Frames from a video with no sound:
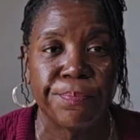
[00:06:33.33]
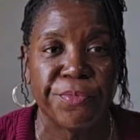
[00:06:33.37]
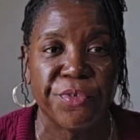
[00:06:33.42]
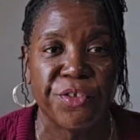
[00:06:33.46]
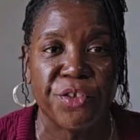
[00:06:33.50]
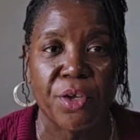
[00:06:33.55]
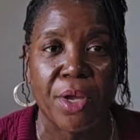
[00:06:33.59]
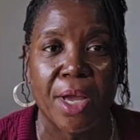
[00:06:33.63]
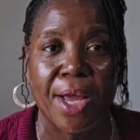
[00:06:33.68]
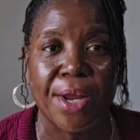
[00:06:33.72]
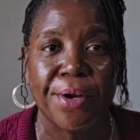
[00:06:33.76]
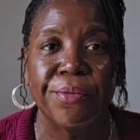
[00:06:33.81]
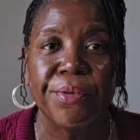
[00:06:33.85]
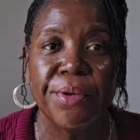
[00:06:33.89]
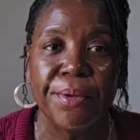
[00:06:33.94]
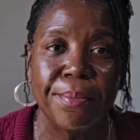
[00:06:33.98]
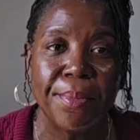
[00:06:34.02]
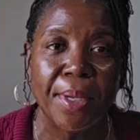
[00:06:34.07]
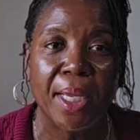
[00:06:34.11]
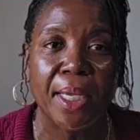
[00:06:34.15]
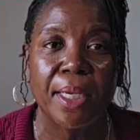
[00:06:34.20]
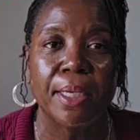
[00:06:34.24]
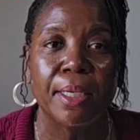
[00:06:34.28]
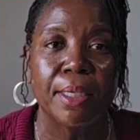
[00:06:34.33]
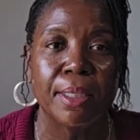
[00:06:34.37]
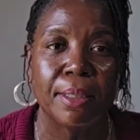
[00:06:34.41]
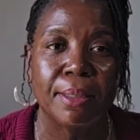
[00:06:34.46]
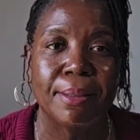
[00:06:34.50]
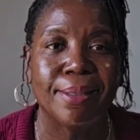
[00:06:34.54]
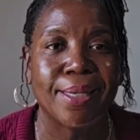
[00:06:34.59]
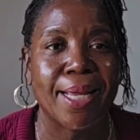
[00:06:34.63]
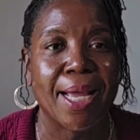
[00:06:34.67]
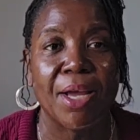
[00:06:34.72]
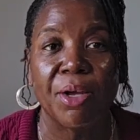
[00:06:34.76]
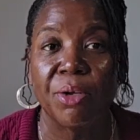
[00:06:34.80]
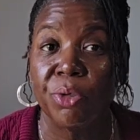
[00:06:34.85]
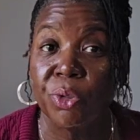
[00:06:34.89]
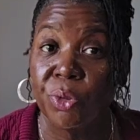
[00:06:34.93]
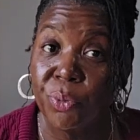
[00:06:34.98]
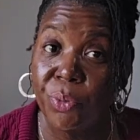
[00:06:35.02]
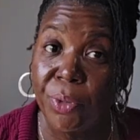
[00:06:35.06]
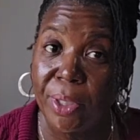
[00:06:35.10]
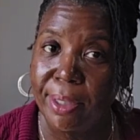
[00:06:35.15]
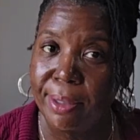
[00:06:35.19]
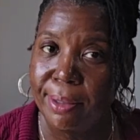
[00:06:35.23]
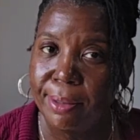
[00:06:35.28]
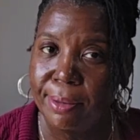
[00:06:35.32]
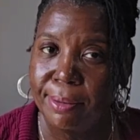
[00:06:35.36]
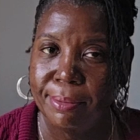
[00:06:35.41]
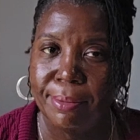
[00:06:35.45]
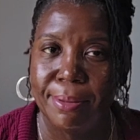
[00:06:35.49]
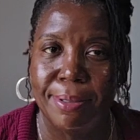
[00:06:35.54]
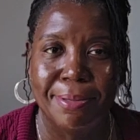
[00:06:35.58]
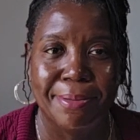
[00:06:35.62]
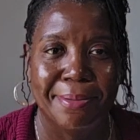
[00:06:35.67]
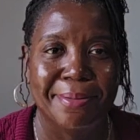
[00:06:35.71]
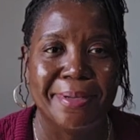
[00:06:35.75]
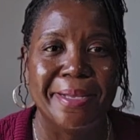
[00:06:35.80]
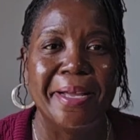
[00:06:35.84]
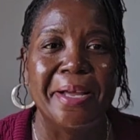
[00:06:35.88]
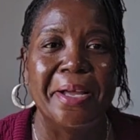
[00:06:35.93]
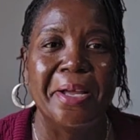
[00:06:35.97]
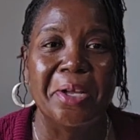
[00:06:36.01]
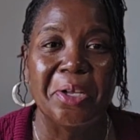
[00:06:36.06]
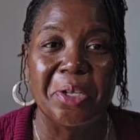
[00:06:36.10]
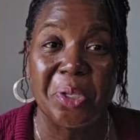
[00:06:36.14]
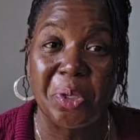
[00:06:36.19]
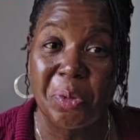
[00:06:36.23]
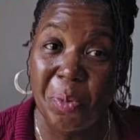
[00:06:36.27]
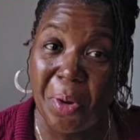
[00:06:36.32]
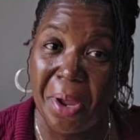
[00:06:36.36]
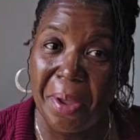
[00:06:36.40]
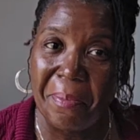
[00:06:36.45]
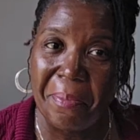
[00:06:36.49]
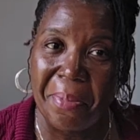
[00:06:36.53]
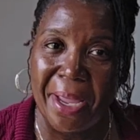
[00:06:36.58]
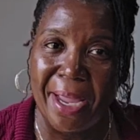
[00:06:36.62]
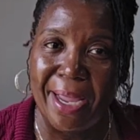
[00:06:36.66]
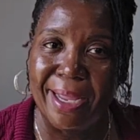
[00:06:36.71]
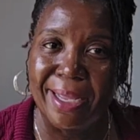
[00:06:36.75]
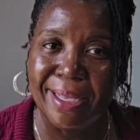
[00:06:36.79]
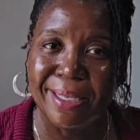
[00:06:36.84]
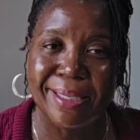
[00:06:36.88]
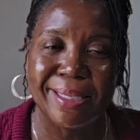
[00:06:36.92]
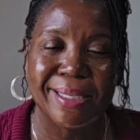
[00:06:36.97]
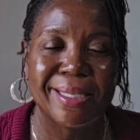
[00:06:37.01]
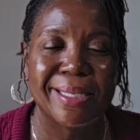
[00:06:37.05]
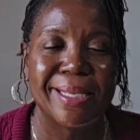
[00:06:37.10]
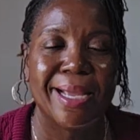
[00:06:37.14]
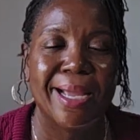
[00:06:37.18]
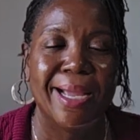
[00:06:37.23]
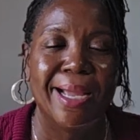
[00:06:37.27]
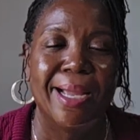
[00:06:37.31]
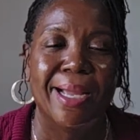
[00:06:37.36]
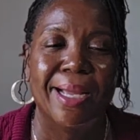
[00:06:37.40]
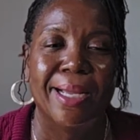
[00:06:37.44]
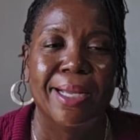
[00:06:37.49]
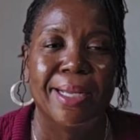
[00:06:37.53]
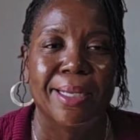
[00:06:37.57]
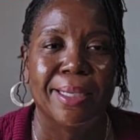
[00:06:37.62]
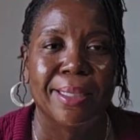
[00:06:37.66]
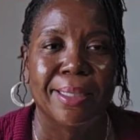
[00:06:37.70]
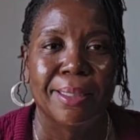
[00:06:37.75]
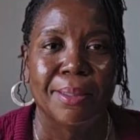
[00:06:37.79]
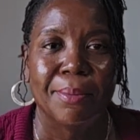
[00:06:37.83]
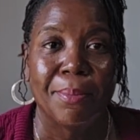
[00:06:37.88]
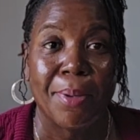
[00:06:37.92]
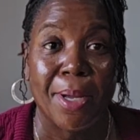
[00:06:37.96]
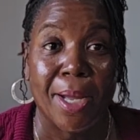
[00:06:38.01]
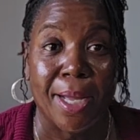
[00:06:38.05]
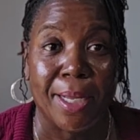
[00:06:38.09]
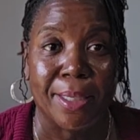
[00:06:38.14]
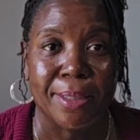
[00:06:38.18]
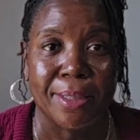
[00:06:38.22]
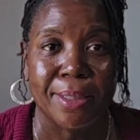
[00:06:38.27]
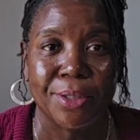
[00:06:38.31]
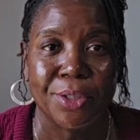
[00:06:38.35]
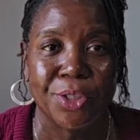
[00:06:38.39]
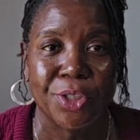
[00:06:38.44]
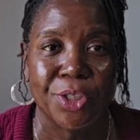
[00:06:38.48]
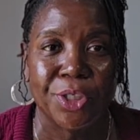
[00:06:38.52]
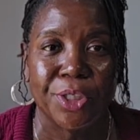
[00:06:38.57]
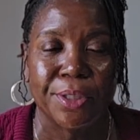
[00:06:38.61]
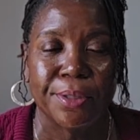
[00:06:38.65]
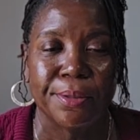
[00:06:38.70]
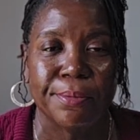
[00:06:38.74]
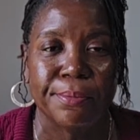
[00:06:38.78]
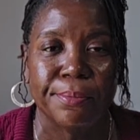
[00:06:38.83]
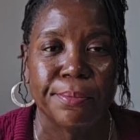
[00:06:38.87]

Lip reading: So how do we make loungewear sweatpants polished?